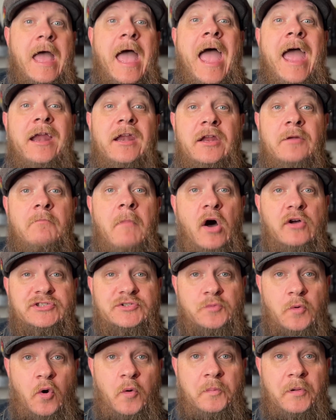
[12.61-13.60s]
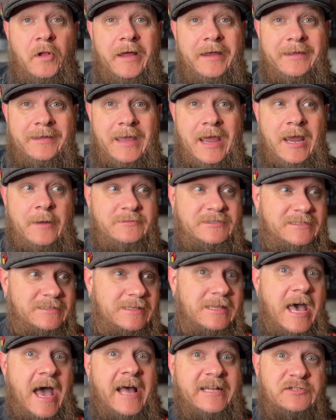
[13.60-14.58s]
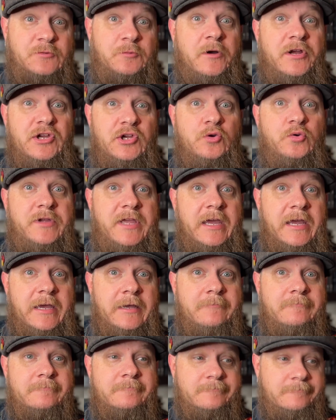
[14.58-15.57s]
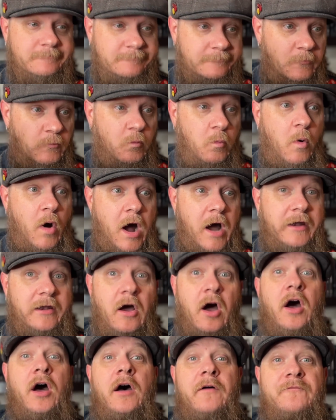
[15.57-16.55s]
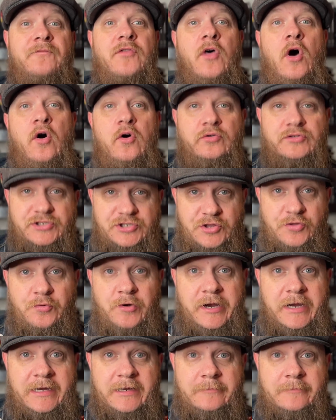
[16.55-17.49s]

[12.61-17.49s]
And in most role-playing games, that's what you get. One of those three.